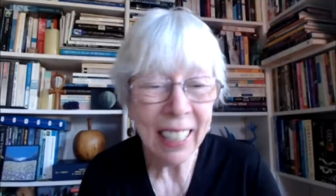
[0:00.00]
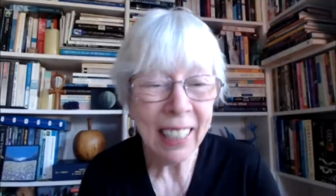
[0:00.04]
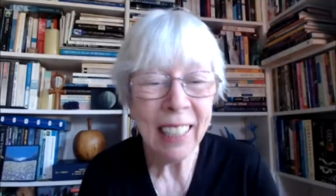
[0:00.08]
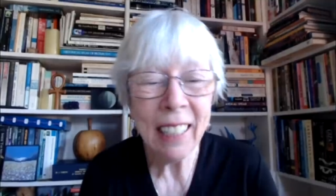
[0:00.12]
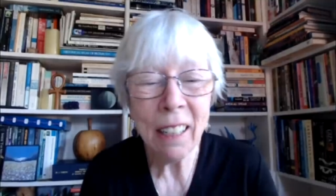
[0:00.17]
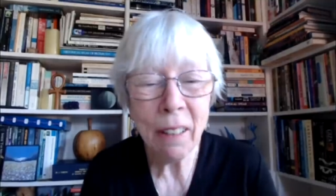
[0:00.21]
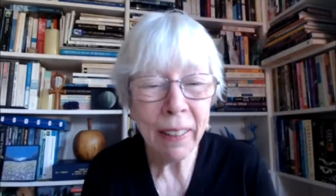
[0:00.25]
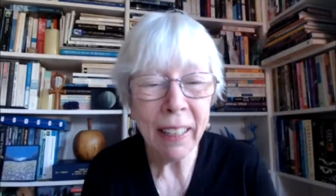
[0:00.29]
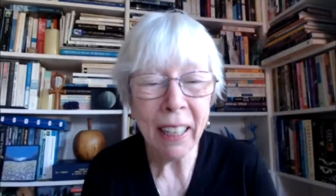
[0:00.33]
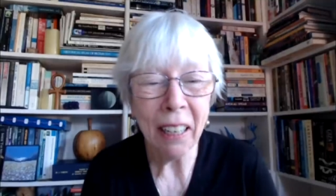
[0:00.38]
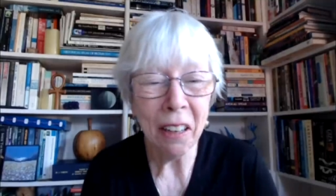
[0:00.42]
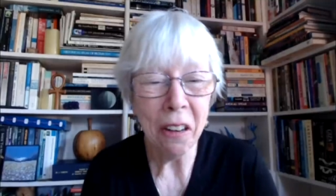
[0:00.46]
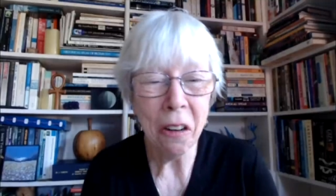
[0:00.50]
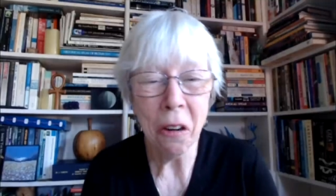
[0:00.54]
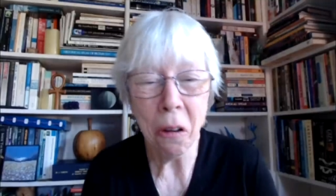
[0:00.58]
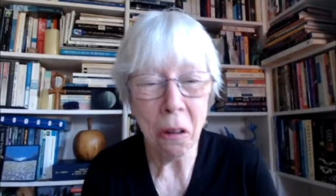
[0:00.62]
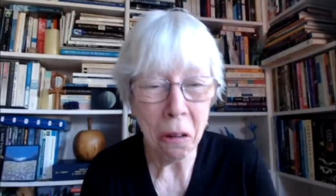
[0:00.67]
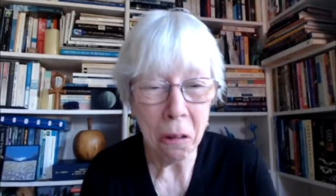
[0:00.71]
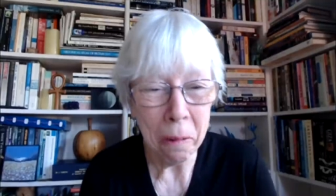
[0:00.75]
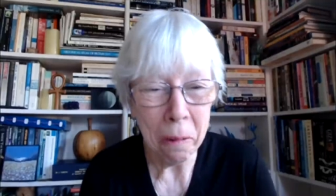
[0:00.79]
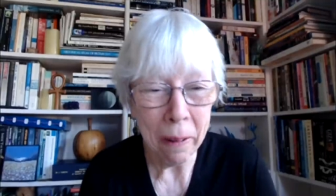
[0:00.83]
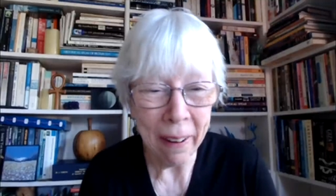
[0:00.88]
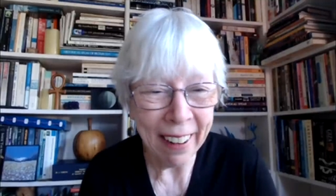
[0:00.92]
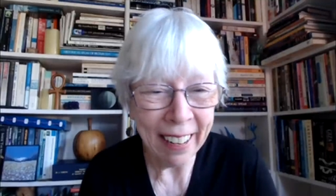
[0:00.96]
living in
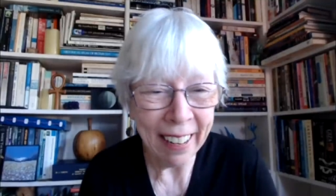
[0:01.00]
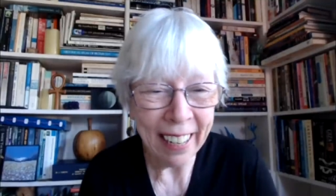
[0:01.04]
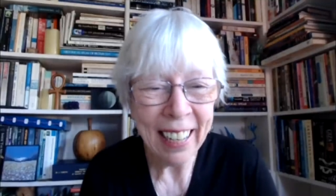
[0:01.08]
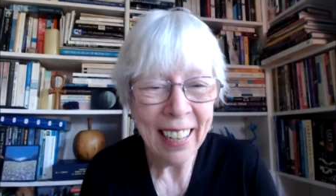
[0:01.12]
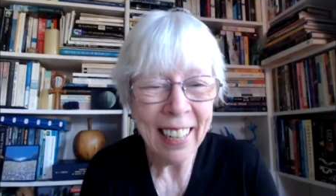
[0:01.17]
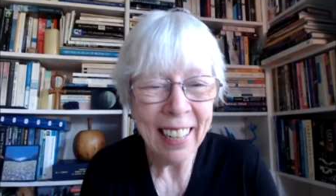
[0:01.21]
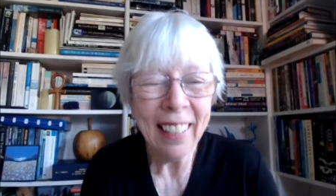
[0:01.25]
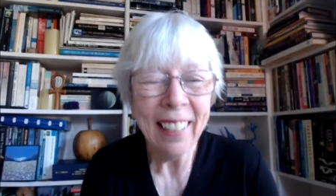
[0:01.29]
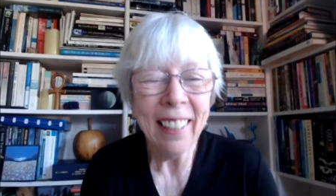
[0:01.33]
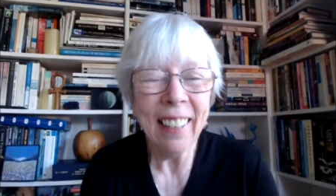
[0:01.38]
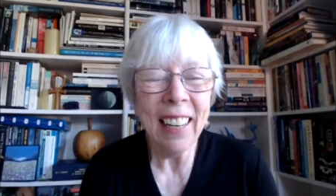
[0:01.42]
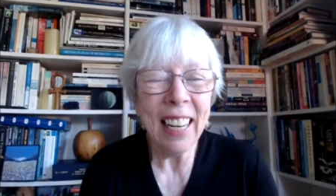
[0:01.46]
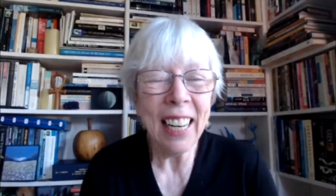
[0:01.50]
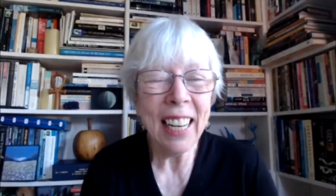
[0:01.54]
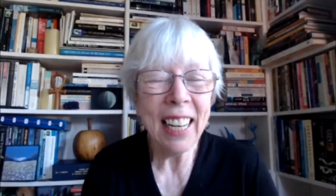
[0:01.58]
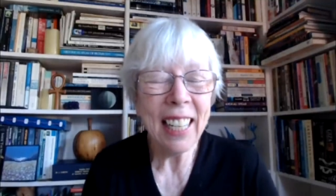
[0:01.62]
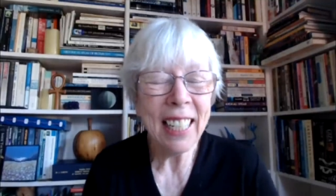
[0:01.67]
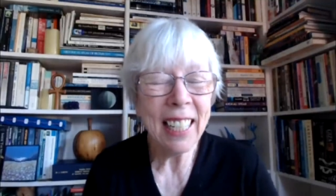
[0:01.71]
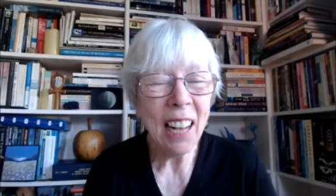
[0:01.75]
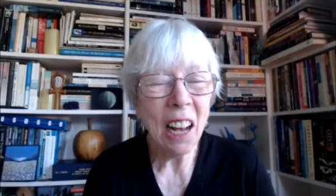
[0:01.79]
Norway, is